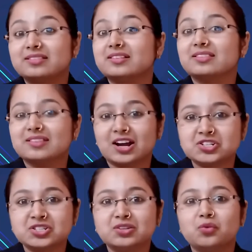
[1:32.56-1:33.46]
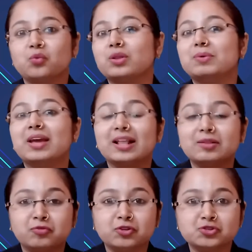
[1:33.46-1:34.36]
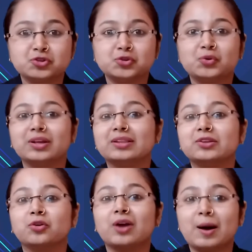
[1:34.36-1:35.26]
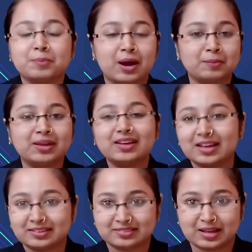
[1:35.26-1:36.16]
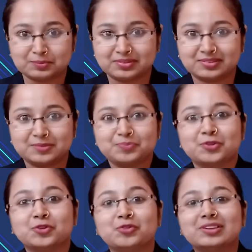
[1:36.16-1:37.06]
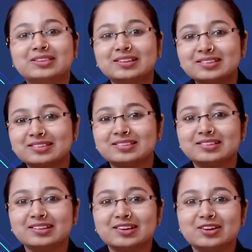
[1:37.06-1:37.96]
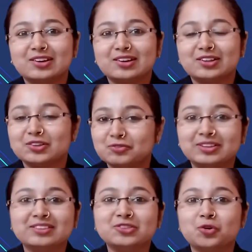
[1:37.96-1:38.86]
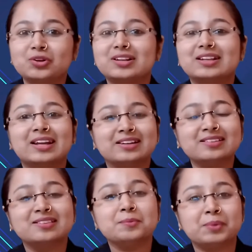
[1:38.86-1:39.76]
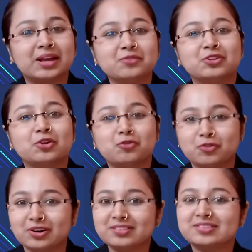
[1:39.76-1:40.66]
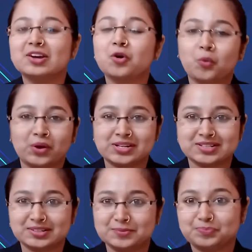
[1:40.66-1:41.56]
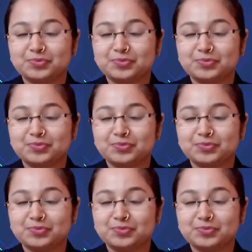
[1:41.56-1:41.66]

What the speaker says: discussion will be helpful to you in your upcoming exams. So with this note, let us begin with the first question.